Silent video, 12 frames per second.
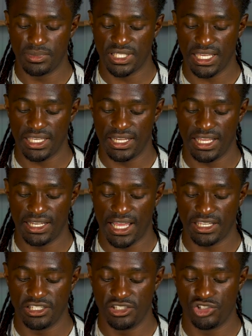taking that
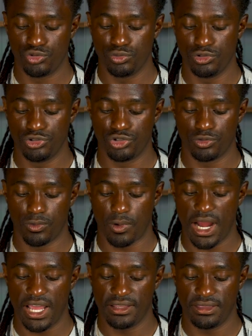Nike swoosh
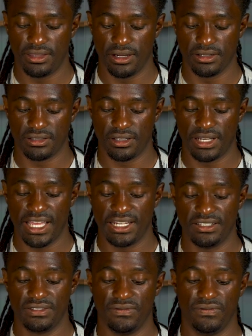right there. So that
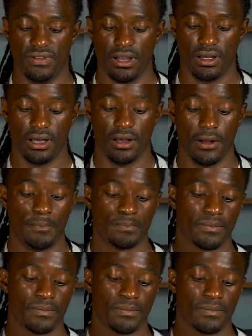is uh,